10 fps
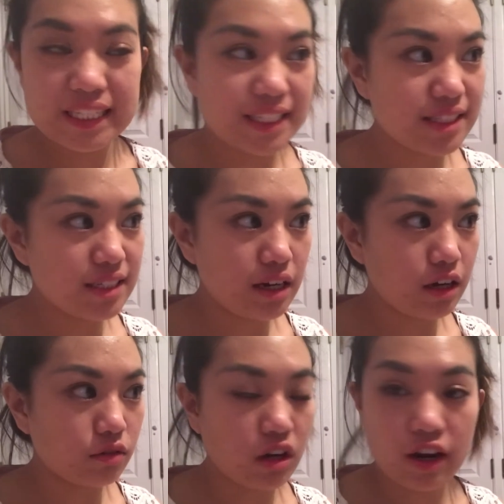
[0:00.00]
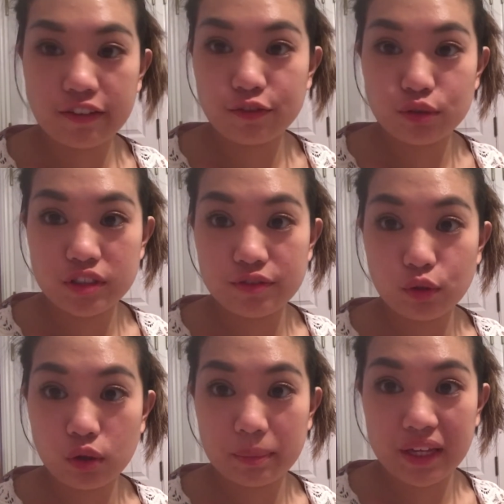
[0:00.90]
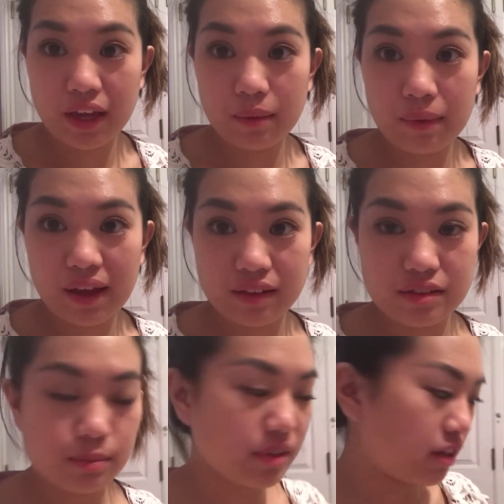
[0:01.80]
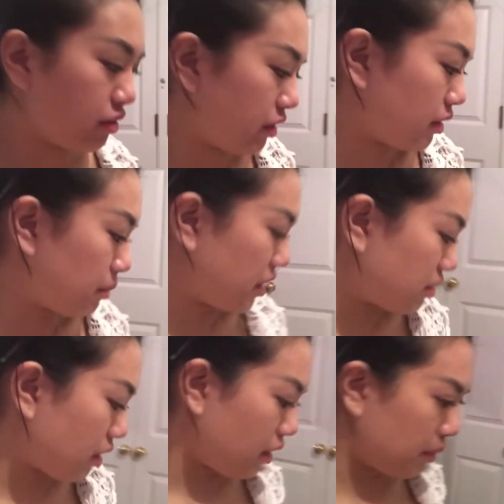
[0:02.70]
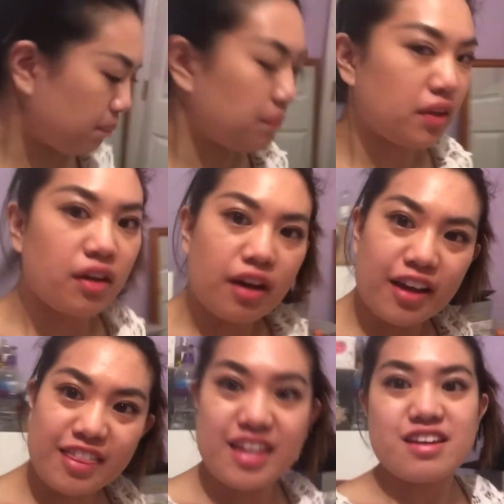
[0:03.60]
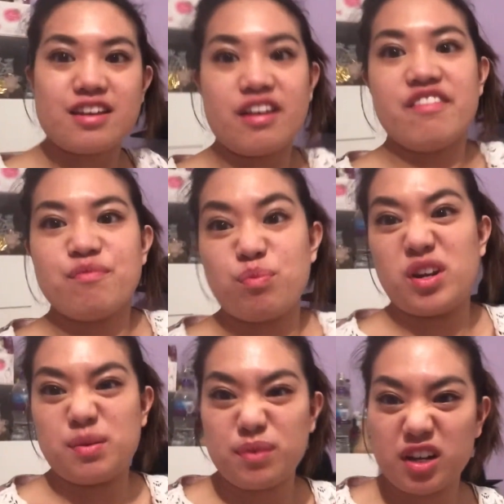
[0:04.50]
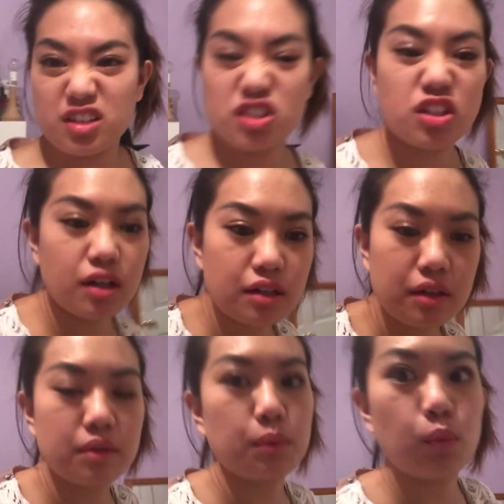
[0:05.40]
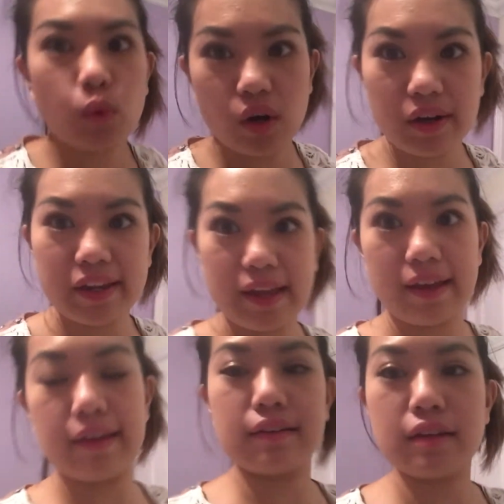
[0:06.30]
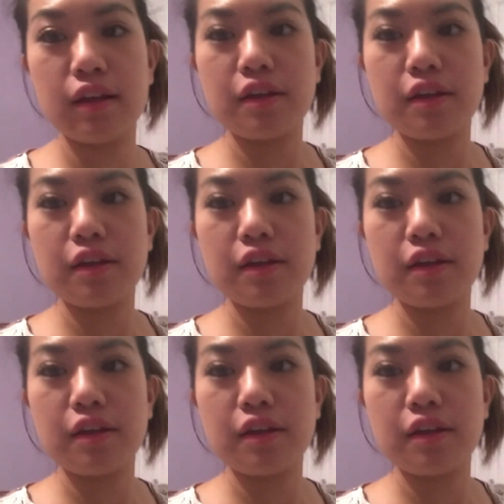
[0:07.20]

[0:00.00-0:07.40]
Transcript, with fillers: It's now 9.44 p.m. Had some dinner in the meantime. I think I've pretty much done what I can.